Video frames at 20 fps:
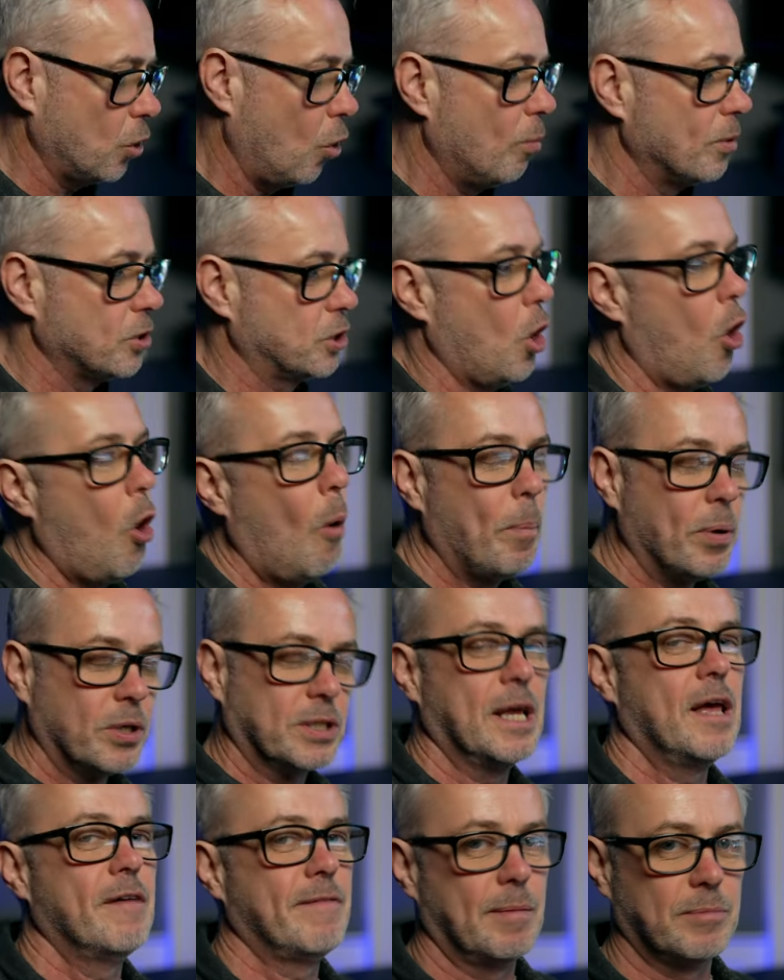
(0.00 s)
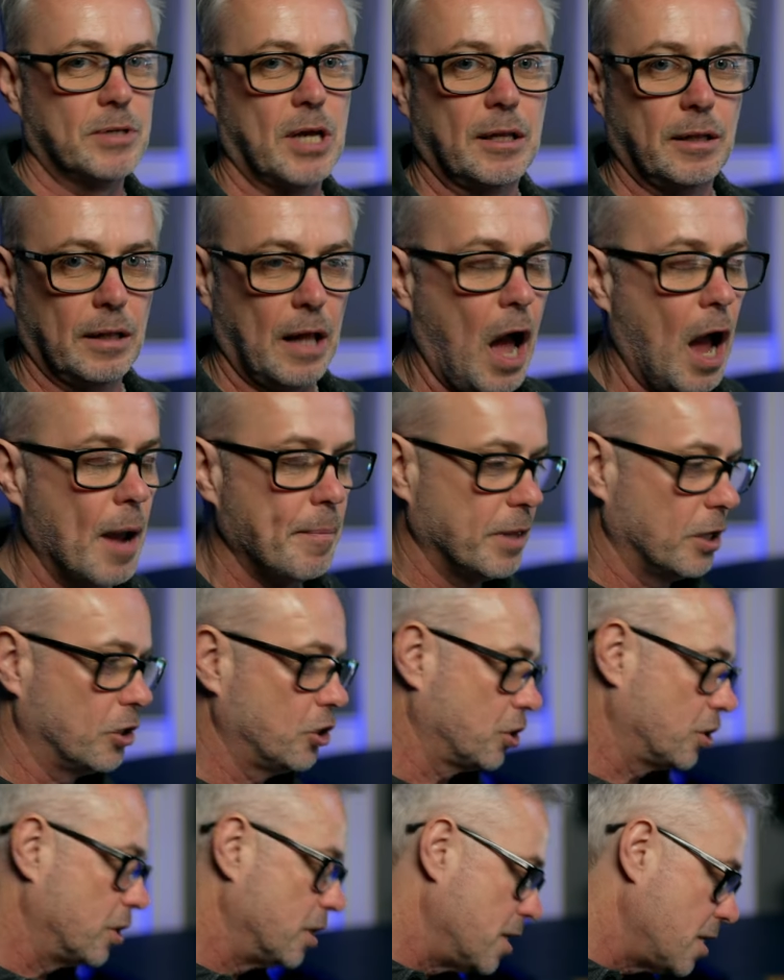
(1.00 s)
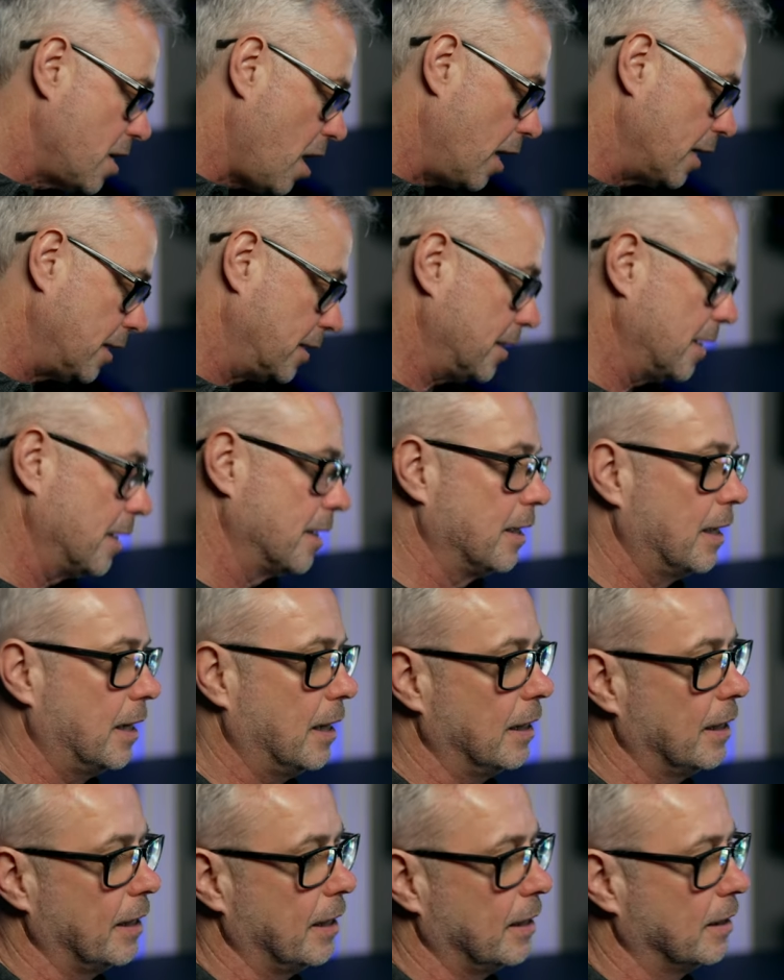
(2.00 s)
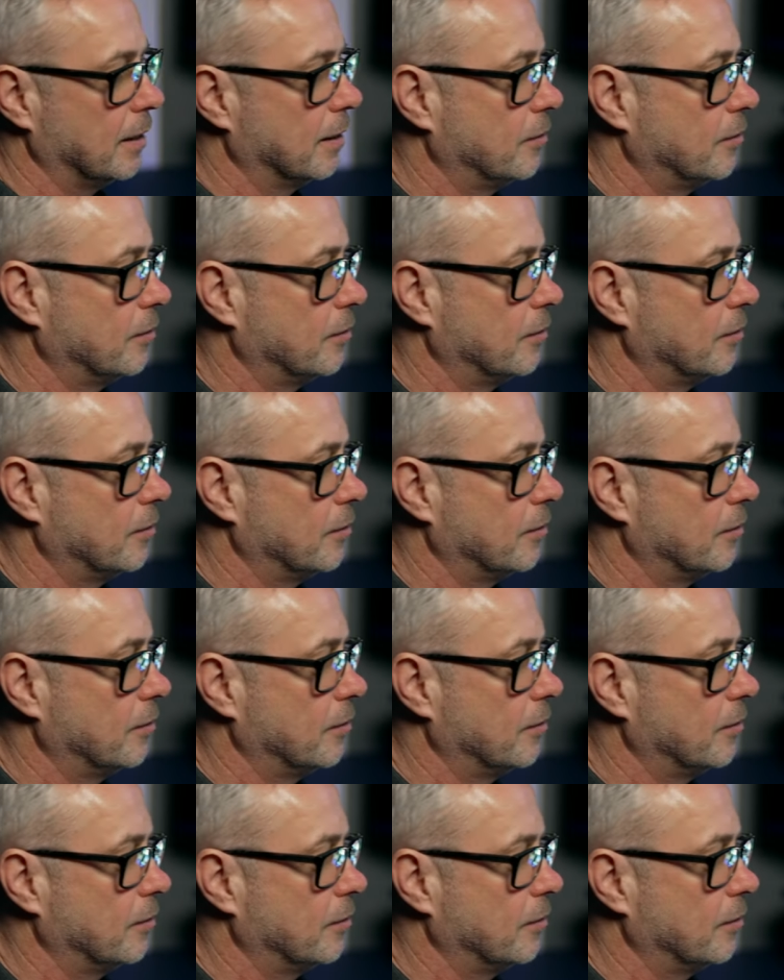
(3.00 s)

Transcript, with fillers: are almost the opposite of mTitle Hype. They're just nice and clean.